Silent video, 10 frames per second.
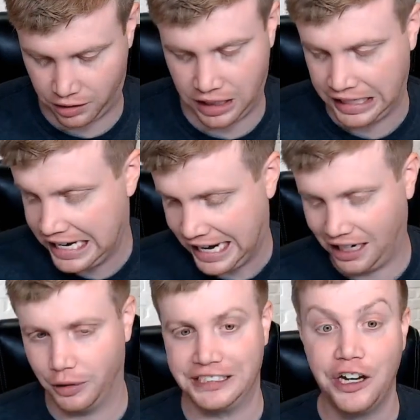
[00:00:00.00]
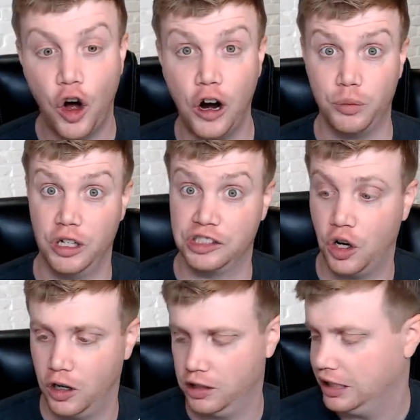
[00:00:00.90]
line. Anyways, hardware is
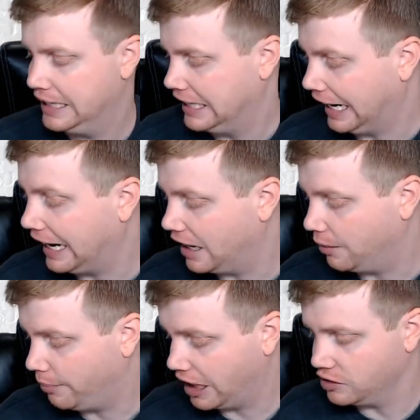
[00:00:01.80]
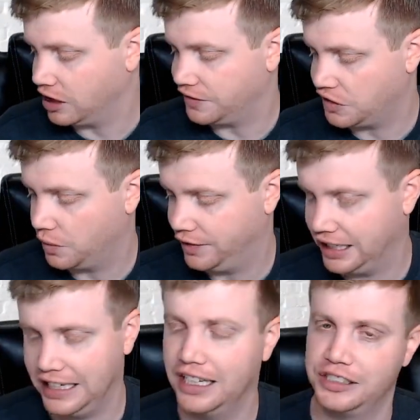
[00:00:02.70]
hard, and Microsoft is hopefully
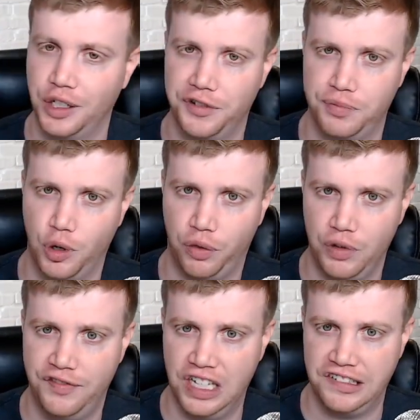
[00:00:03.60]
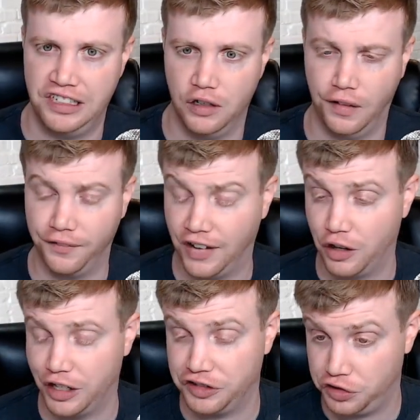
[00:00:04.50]
going to get a Surface Pro 3 fix here
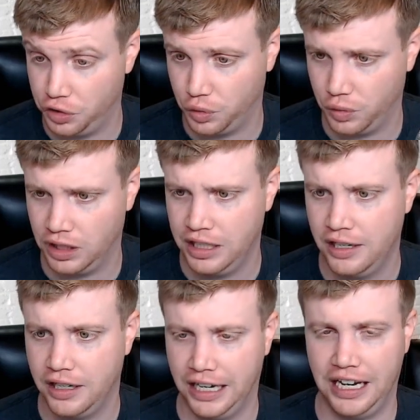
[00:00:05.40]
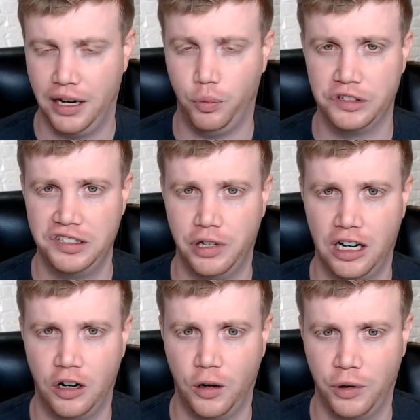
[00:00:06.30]
very soon, and we'll see what kind
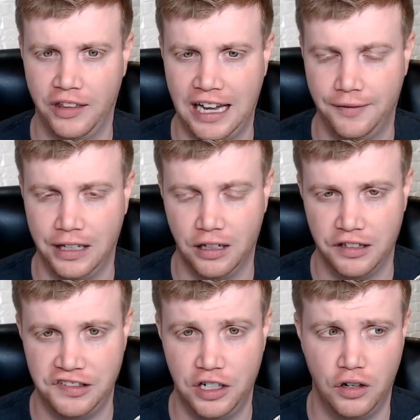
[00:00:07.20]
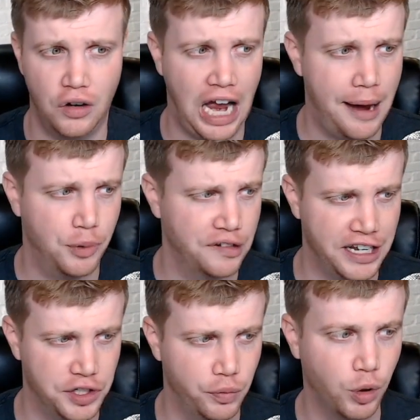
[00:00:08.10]
of hardware they have later this year. Apple is
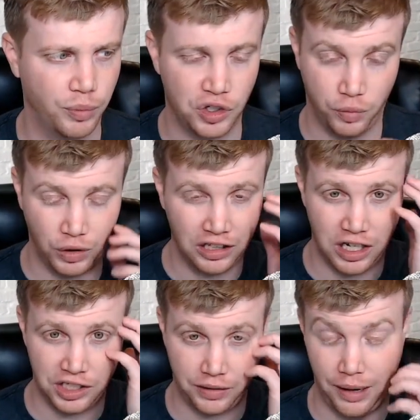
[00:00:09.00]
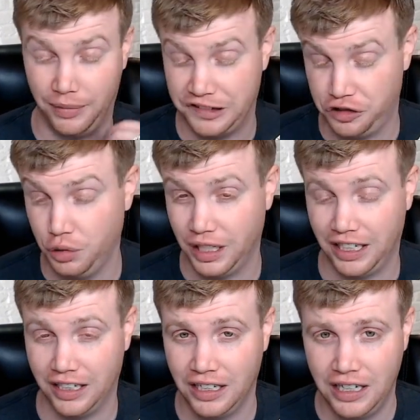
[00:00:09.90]
actually rumored to relaunch, I'm
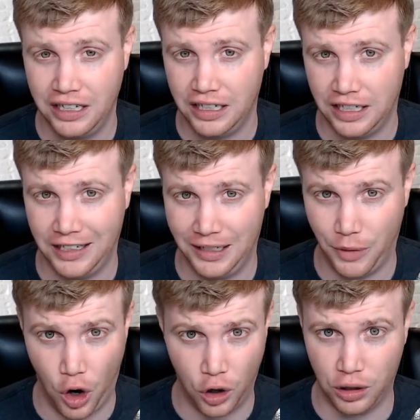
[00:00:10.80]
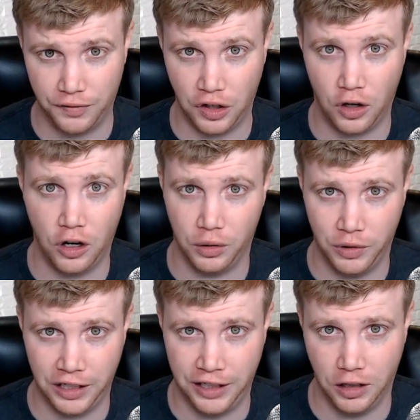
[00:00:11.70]
assuming, all of their
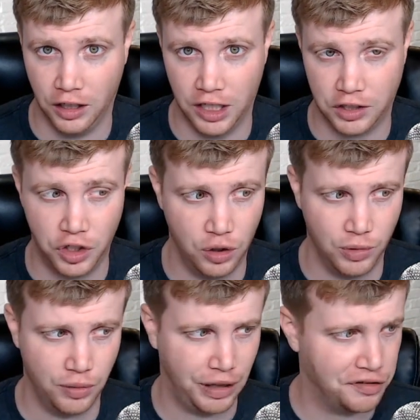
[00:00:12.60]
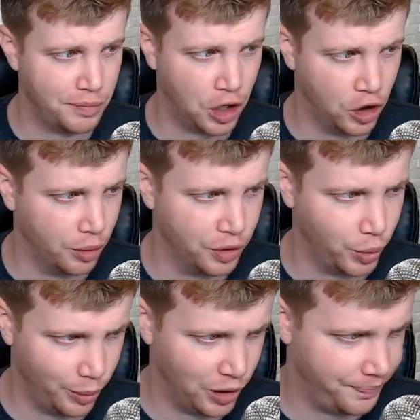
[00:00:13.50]
hardware here in October. That was Mark Gurman
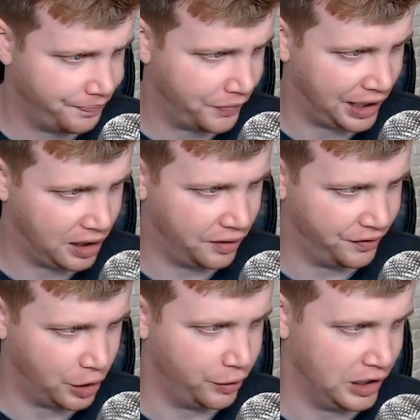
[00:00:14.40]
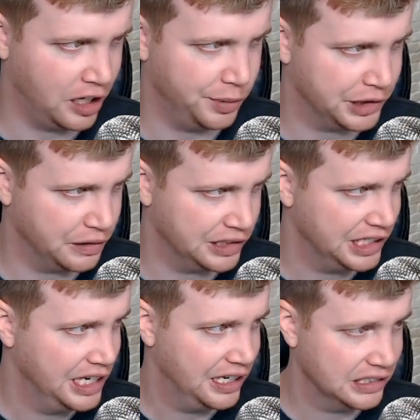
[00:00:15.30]
rumor, a very reliable source,
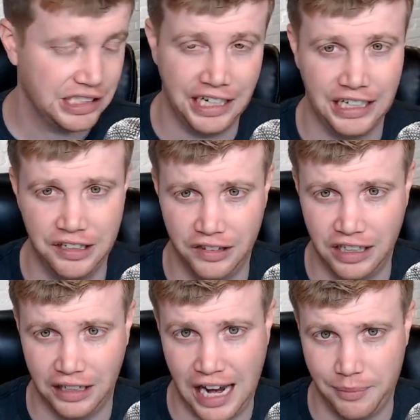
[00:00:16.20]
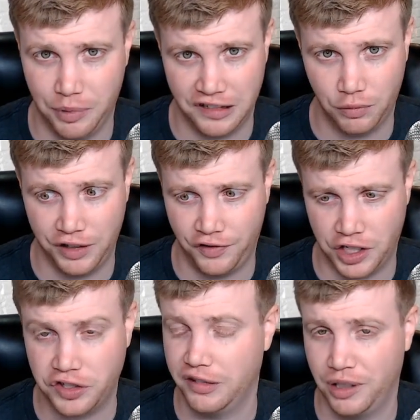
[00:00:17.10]
saying that Apple is going to
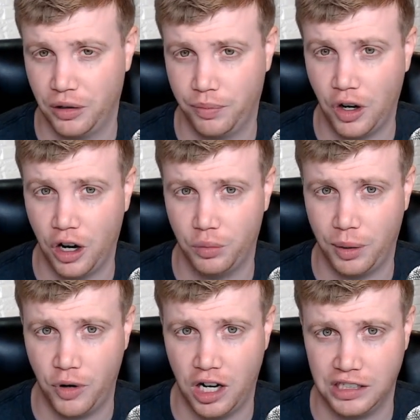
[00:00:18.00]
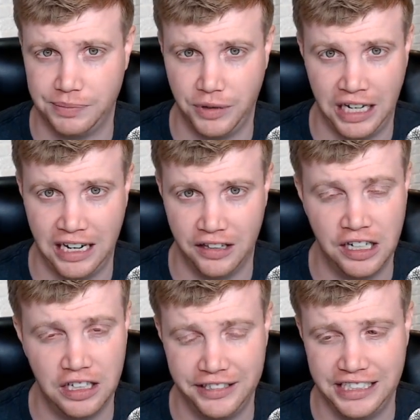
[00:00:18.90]
refresh some of their hardware products ahead of the
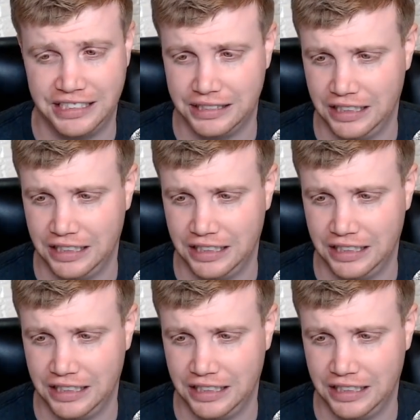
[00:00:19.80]
holidays.